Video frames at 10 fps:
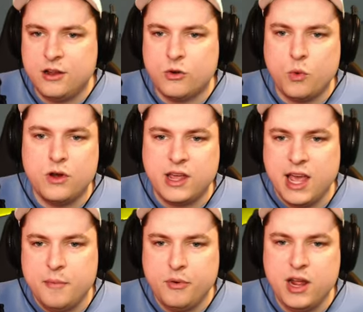another
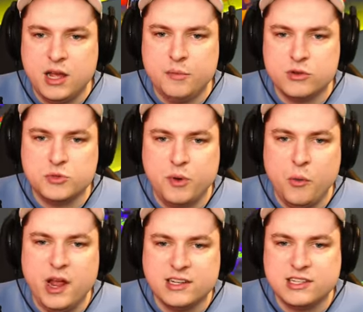1k breakables.
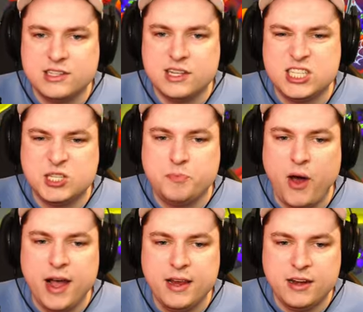But we got ourselves the
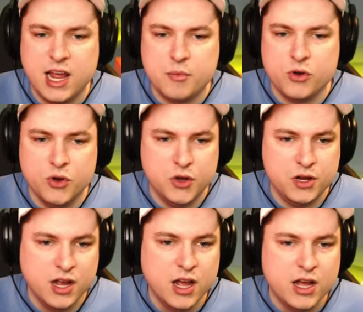Spider
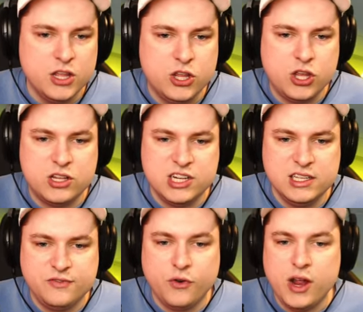neighborhood.
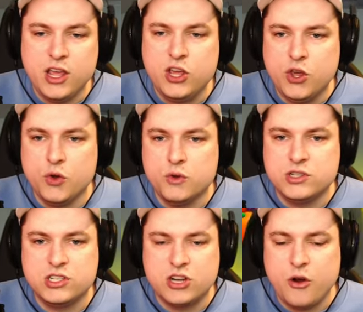Chance for a
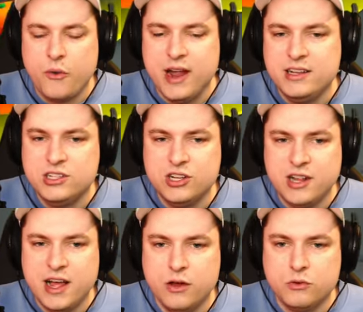huge
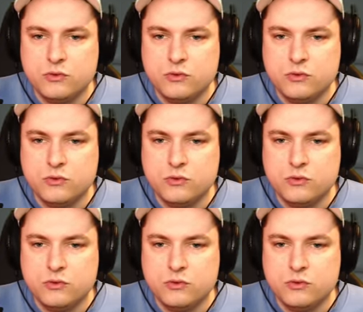tarantula.